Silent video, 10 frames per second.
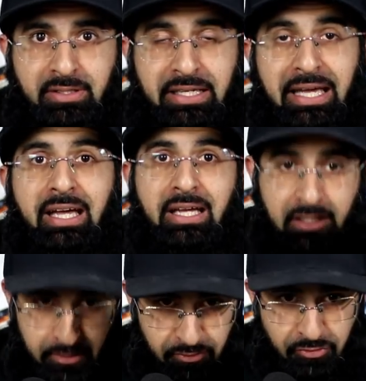Yeah,
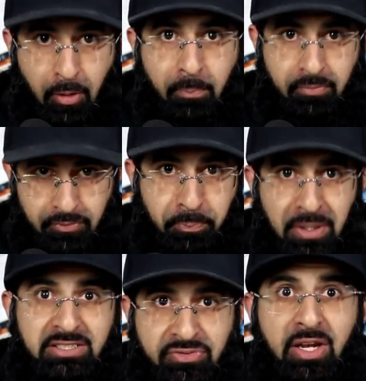from
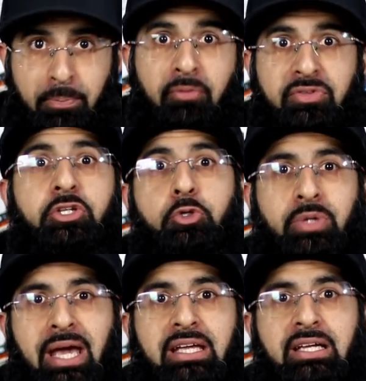Prince Philip of the
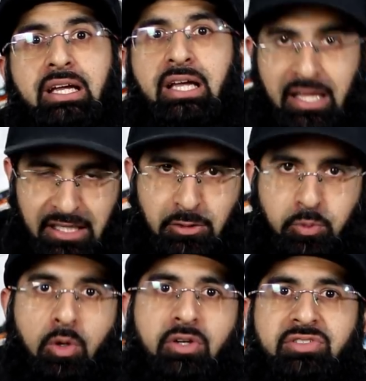UK. This
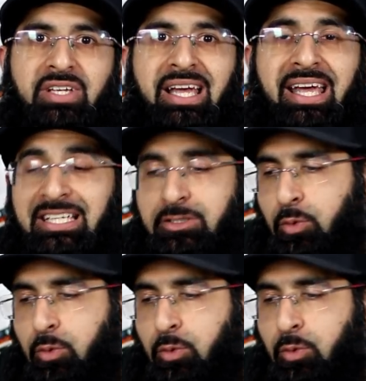was his